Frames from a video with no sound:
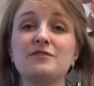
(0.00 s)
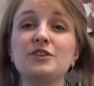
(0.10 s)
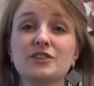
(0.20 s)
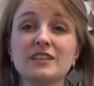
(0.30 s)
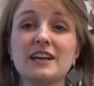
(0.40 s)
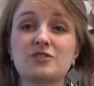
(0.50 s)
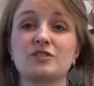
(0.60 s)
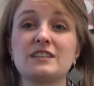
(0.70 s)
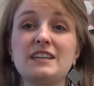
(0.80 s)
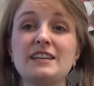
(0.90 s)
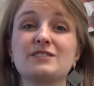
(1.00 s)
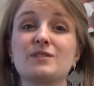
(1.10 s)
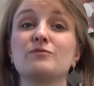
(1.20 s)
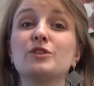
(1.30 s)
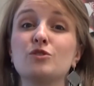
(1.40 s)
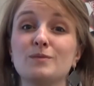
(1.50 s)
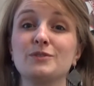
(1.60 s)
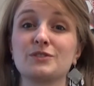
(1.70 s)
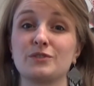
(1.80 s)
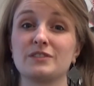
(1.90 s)
of your electricity is from
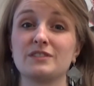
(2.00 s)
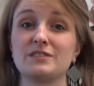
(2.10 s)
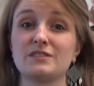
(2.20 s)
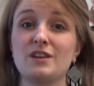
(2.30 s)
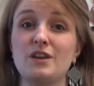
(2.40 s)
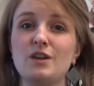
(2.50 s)
renewable sources.